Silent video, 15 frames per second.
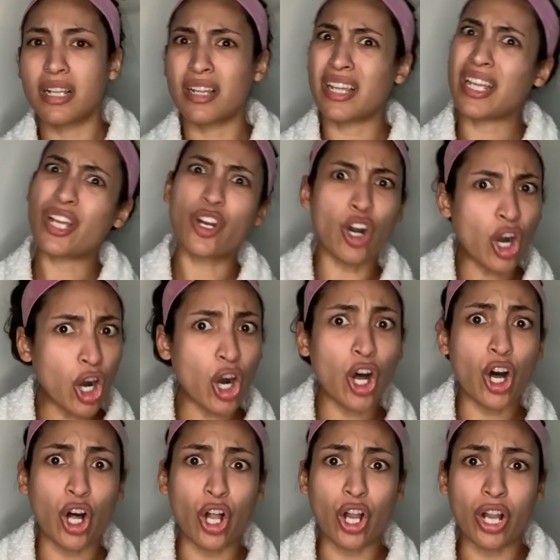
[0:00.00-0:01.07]
Like,
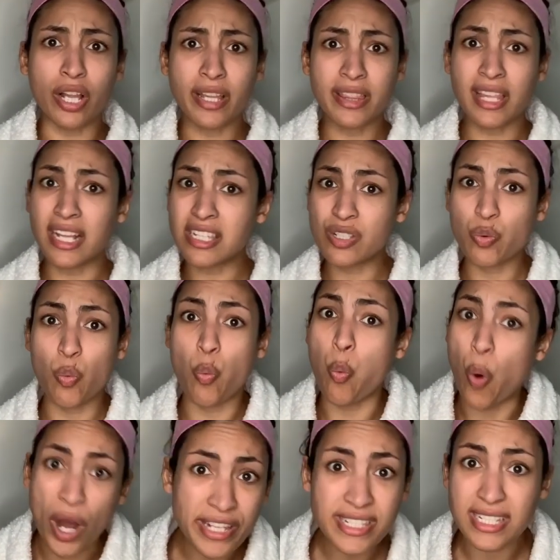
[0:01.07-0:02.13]
girl, that's
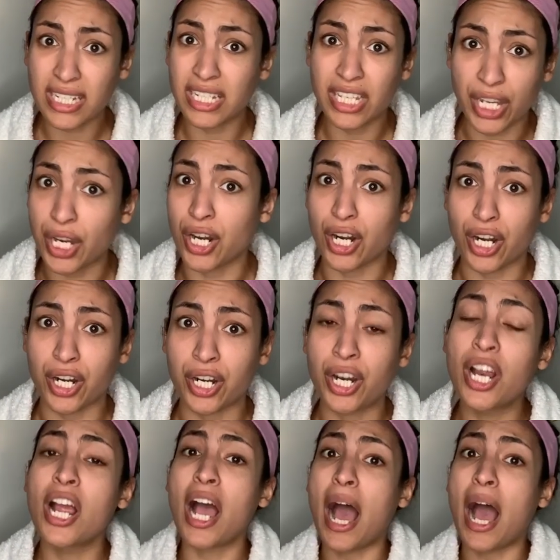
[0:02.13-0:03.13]
once a year.